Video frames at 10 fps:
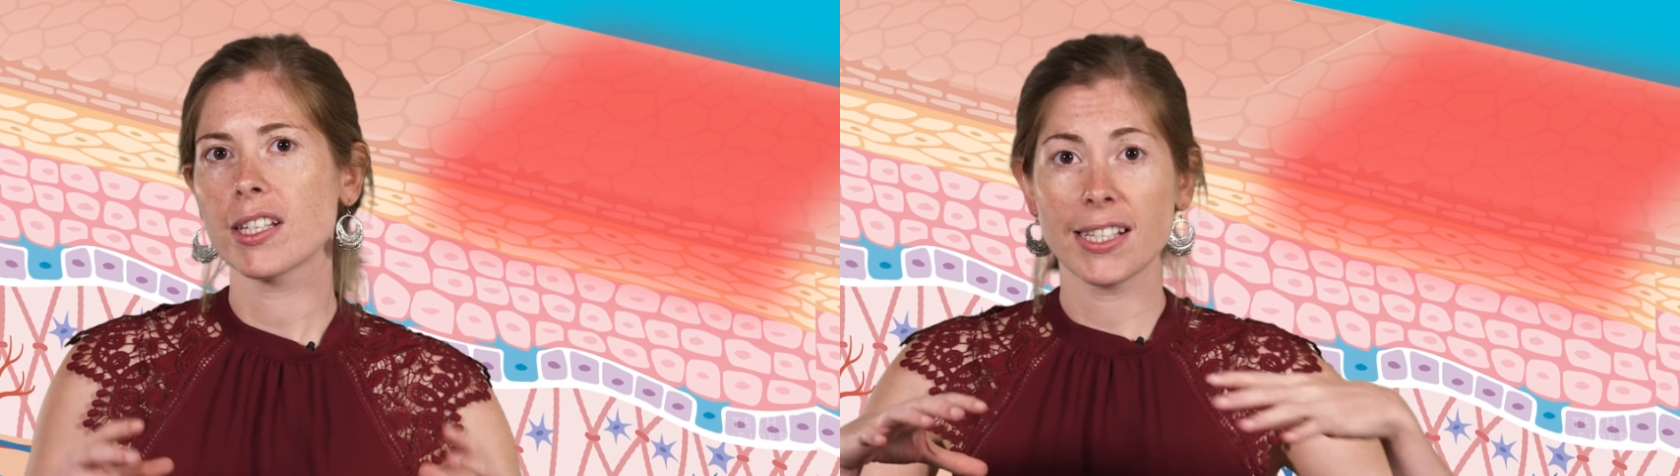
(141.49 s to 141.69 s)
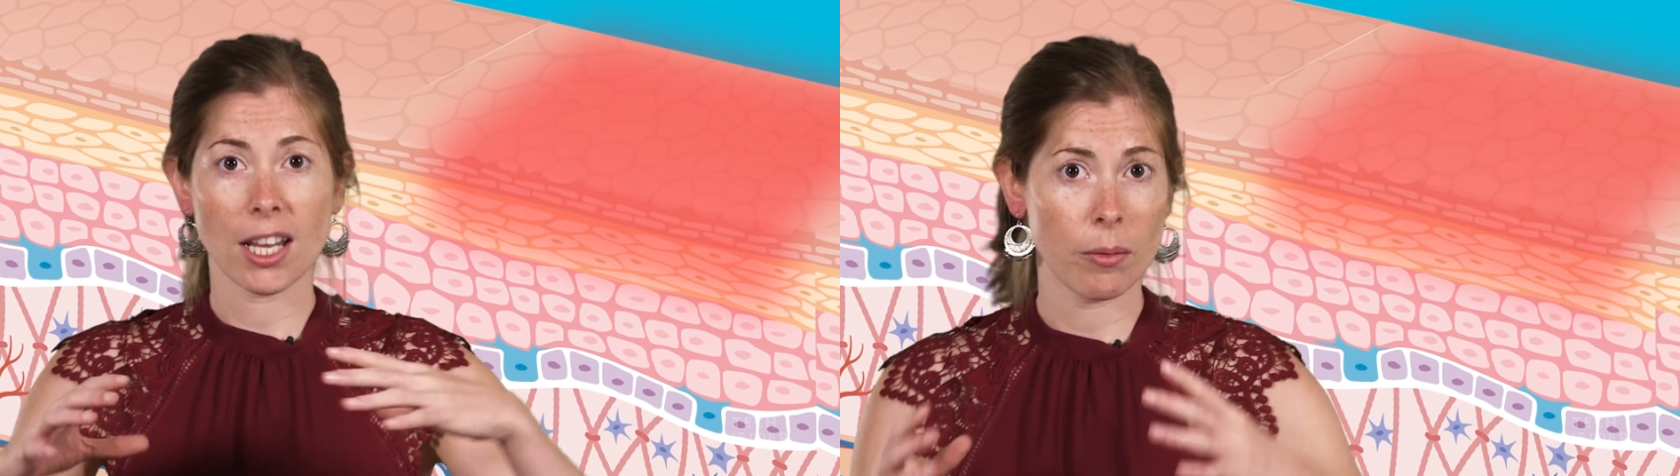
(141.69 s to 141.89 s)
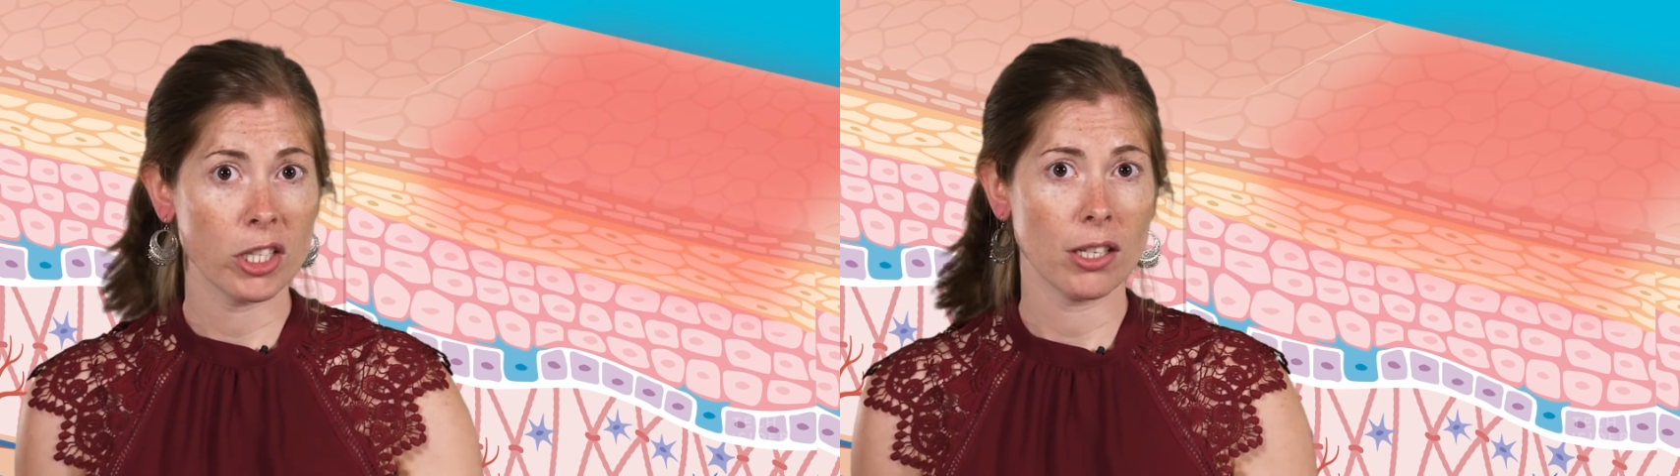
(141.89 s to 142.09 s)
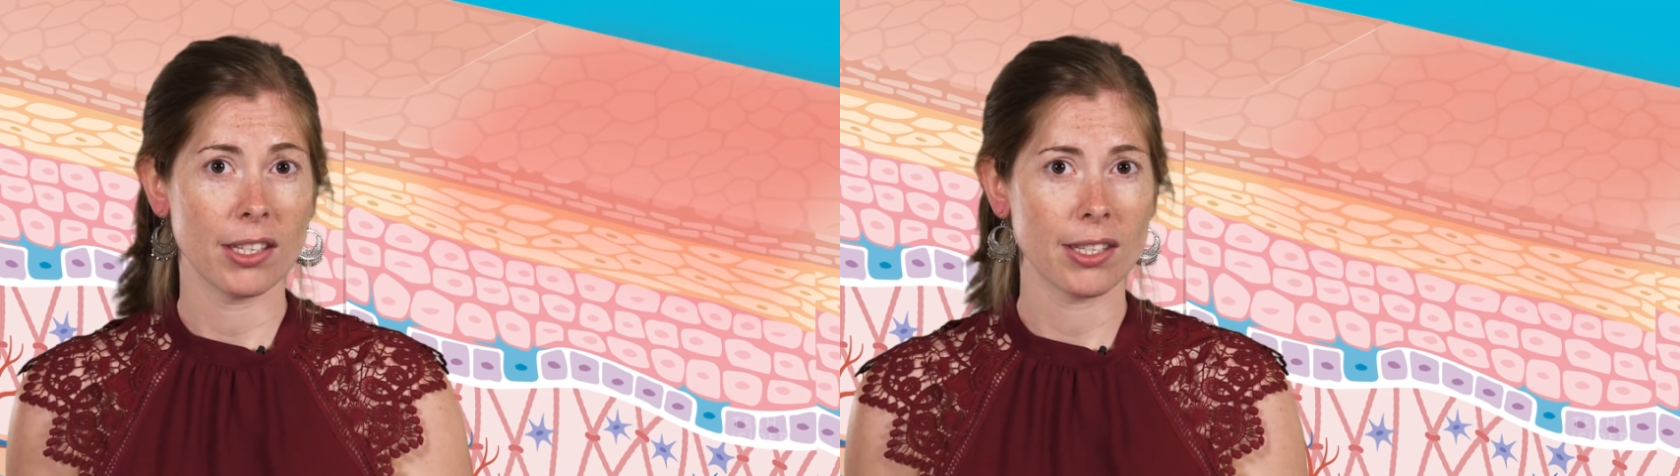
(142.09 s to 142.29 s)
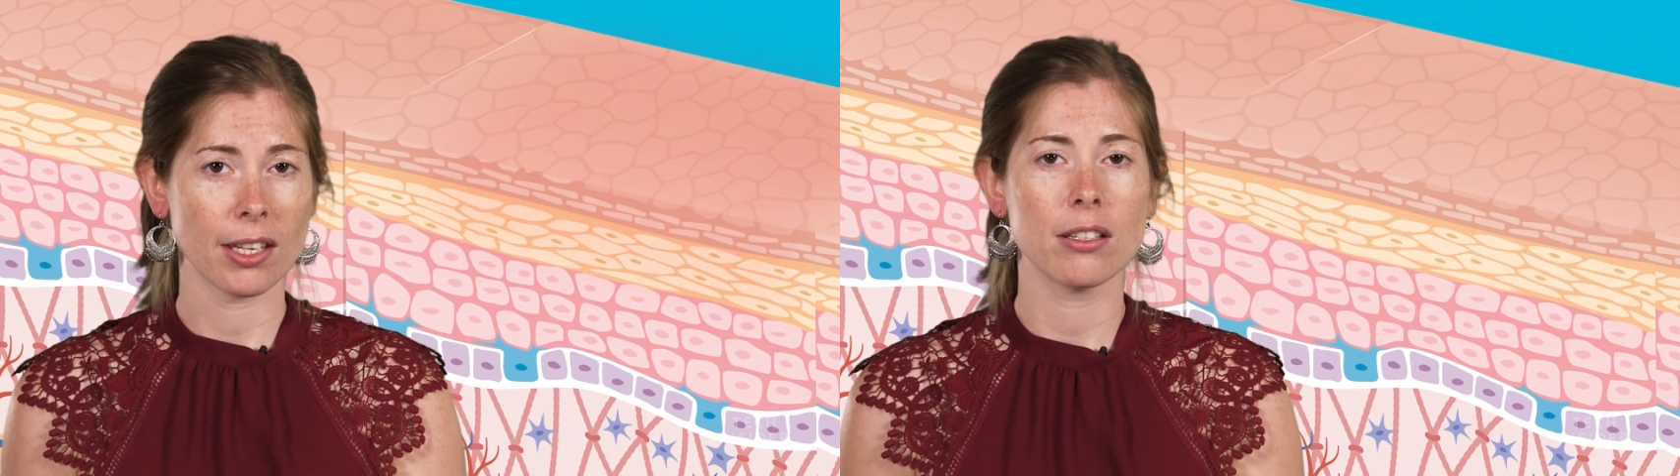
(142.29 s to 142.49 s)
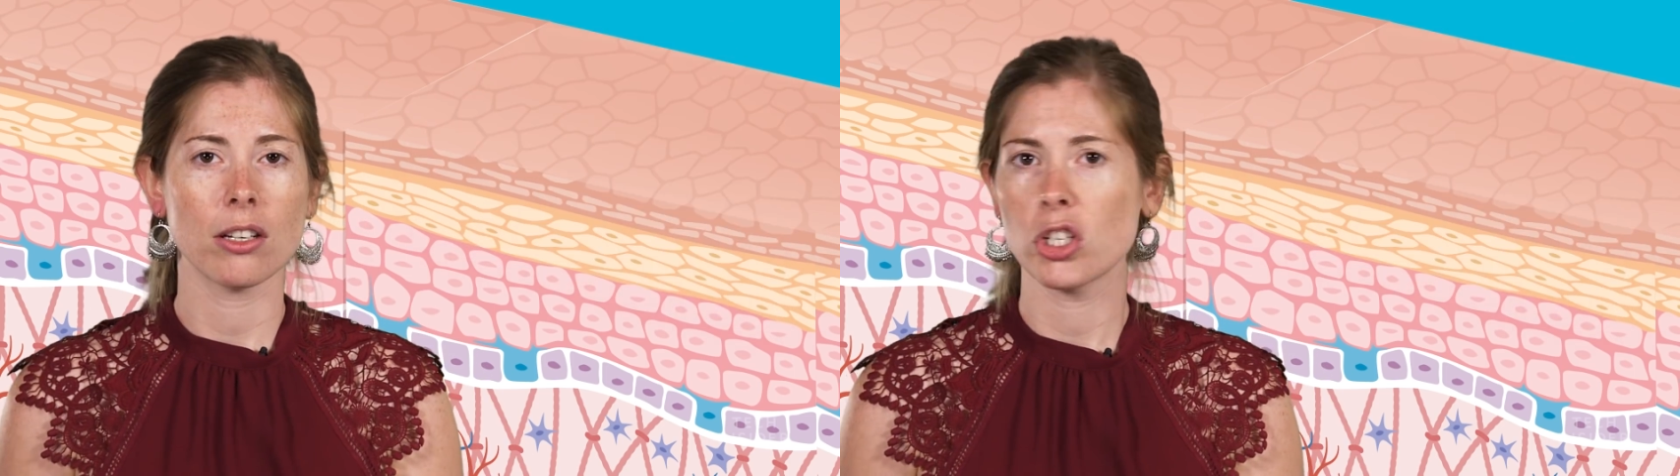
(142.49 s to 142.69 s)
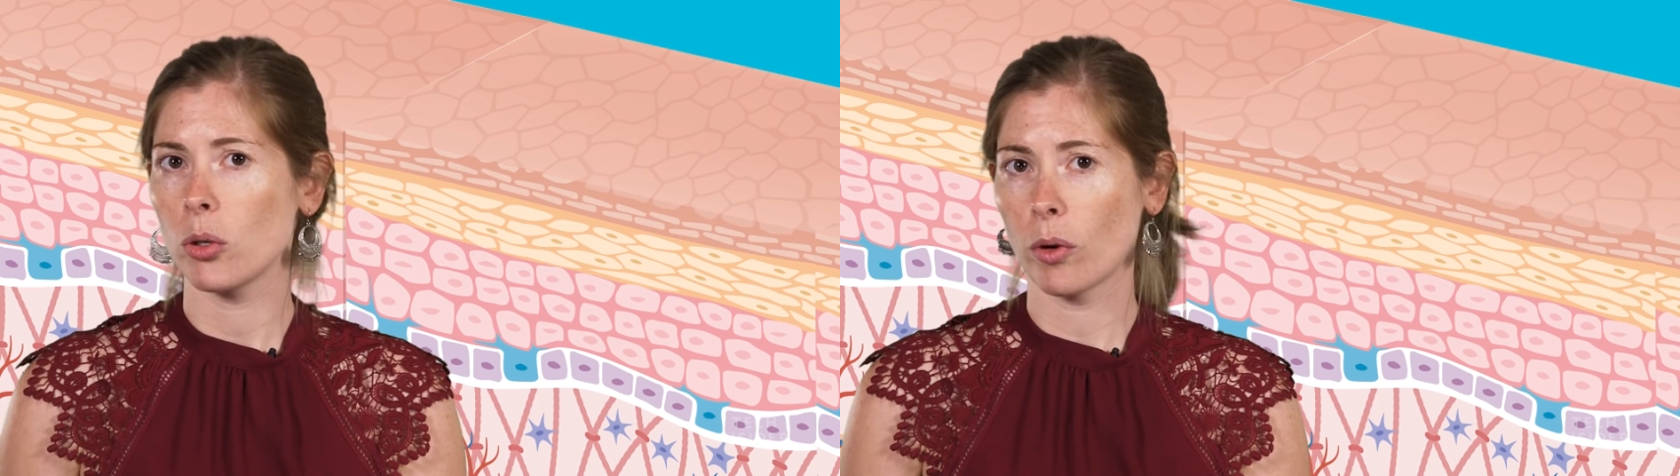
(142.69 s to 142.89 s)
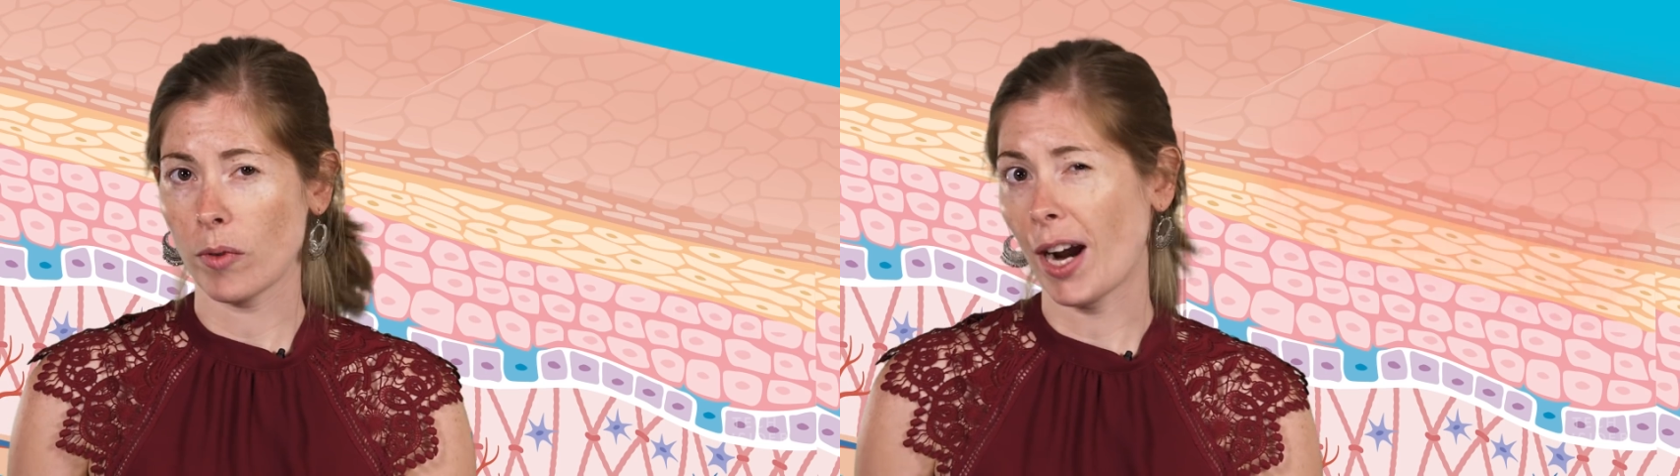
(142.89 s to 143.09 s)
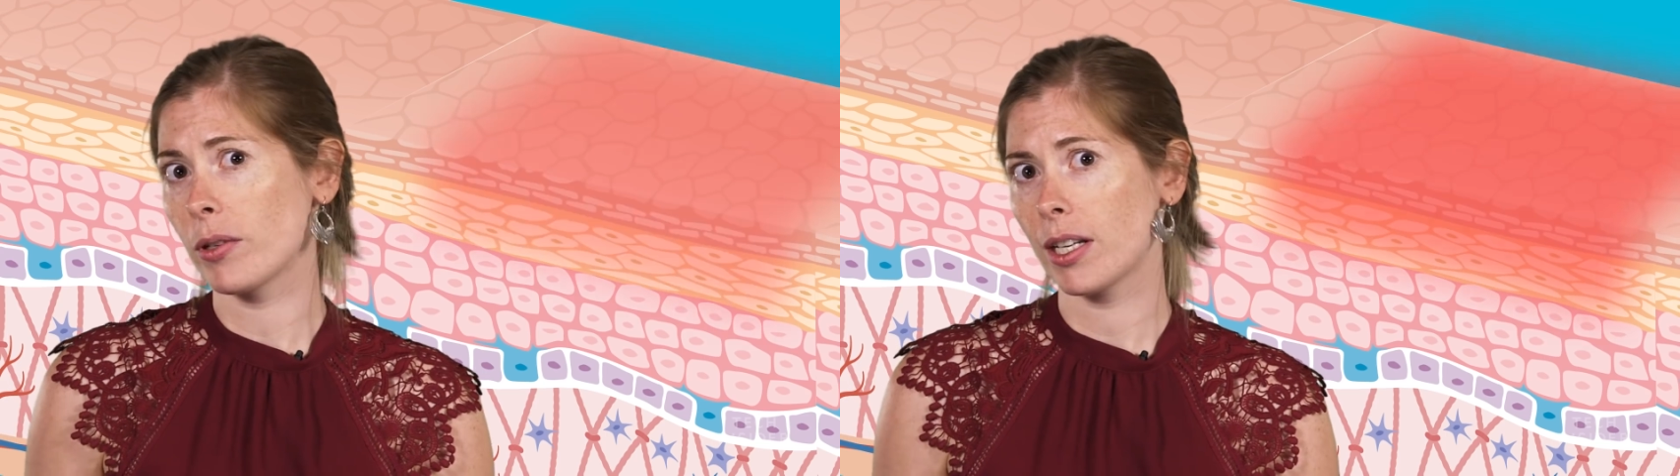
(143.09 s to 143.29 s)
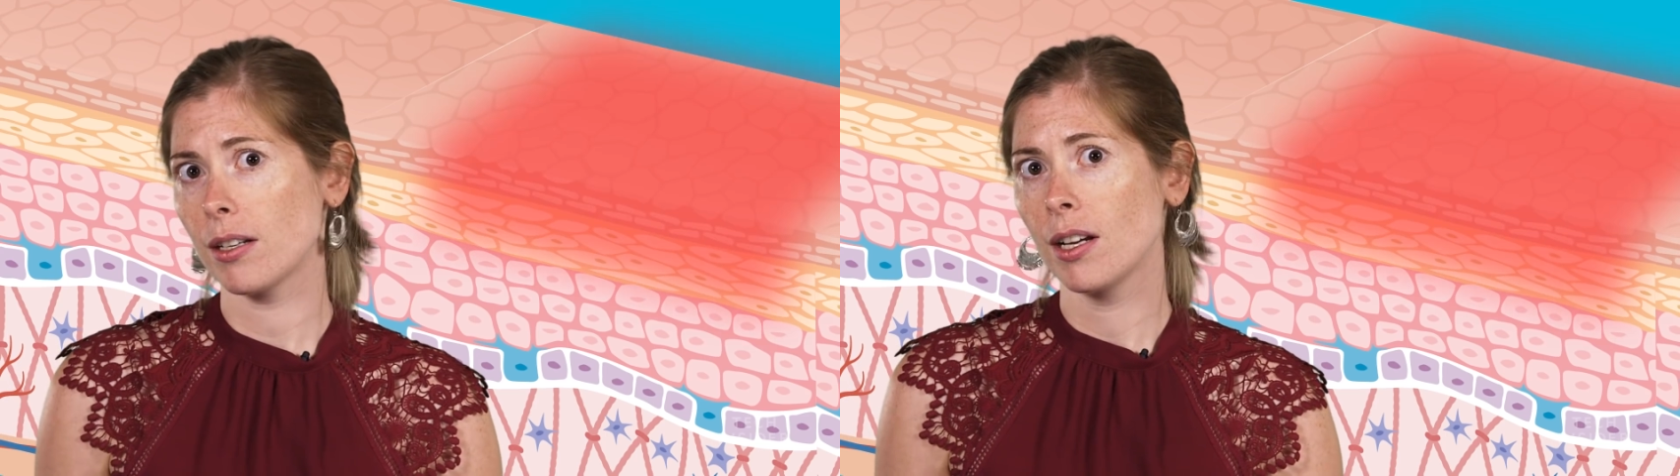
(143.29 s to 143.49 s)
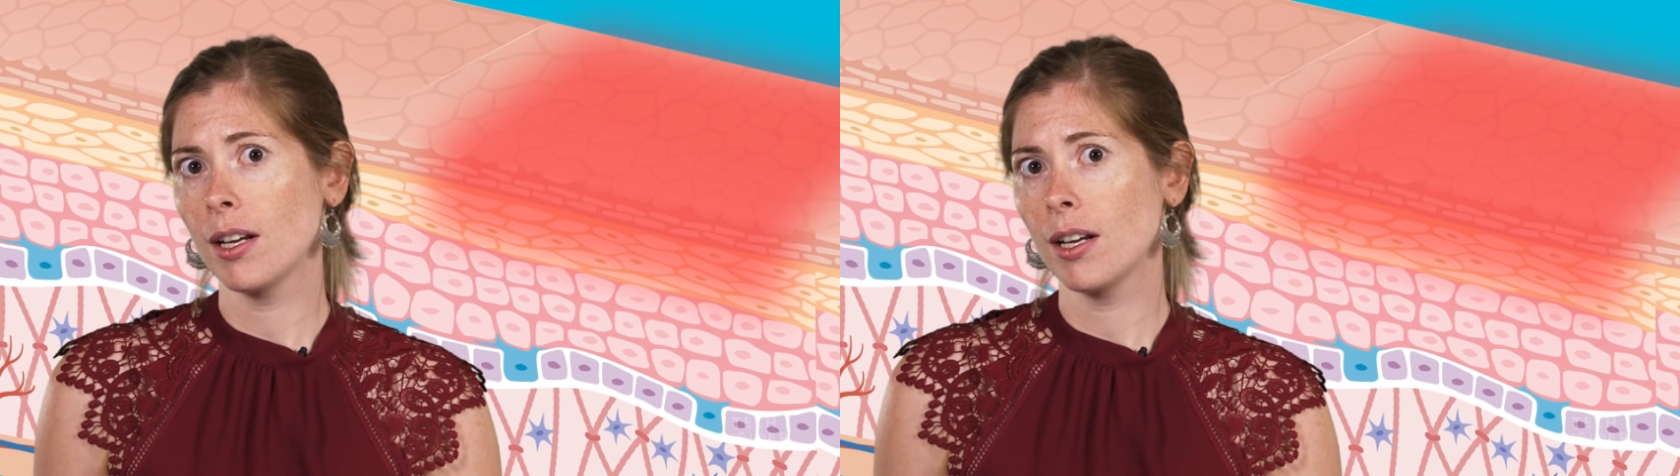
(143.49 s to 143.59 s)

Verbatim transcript: damaging the skin tissue around it.